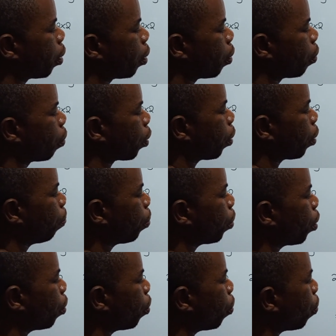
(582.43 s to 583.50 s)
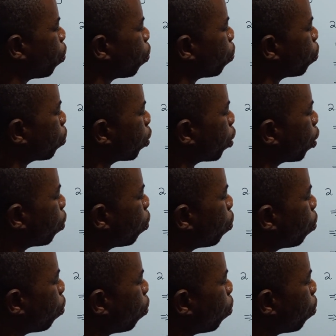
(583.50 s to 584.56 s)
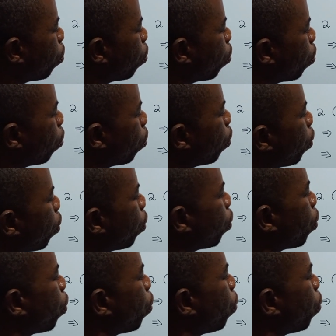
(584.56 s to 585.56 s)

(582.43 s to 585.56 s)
Okay or you say or oh, you